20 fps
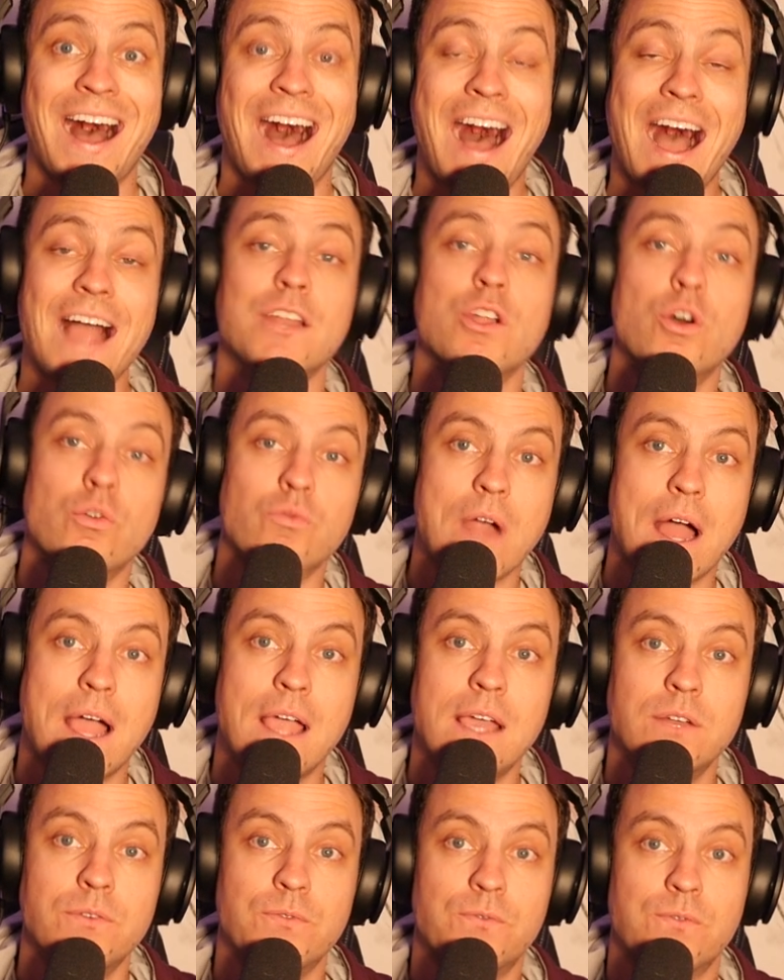I know
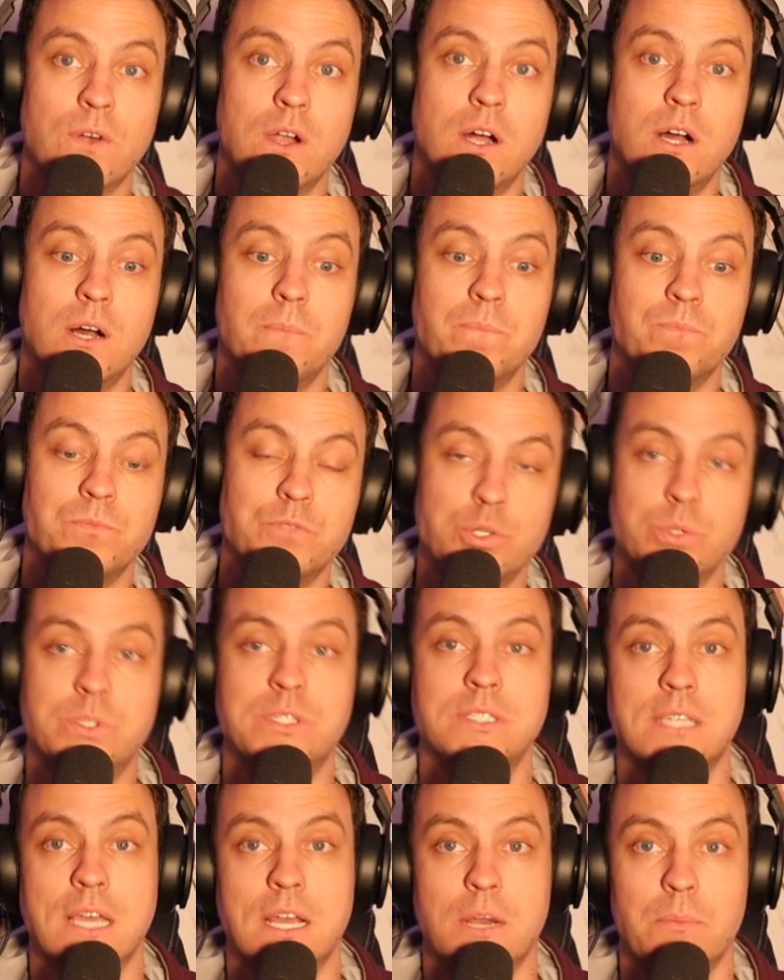Ryan from
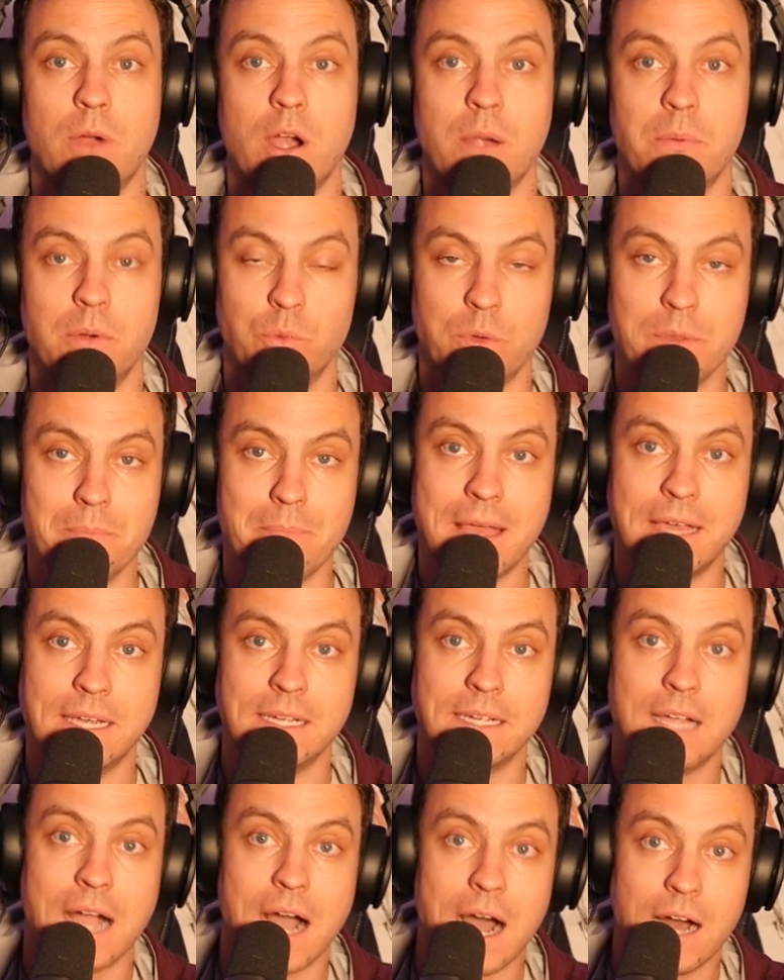UC Santa Barbara. We met
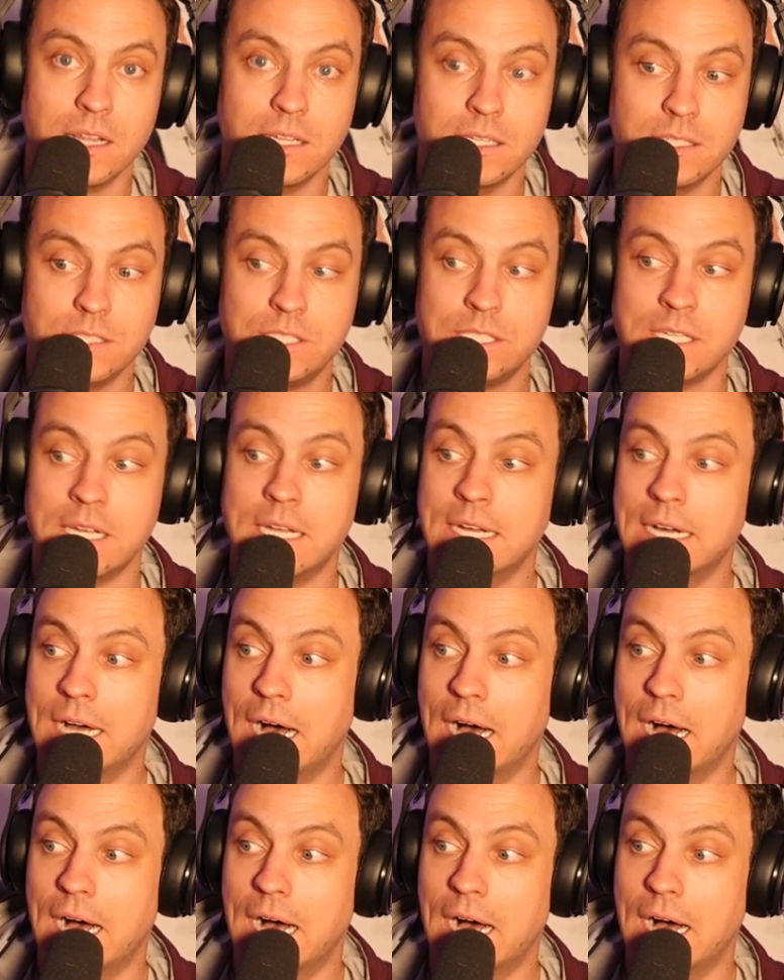in college.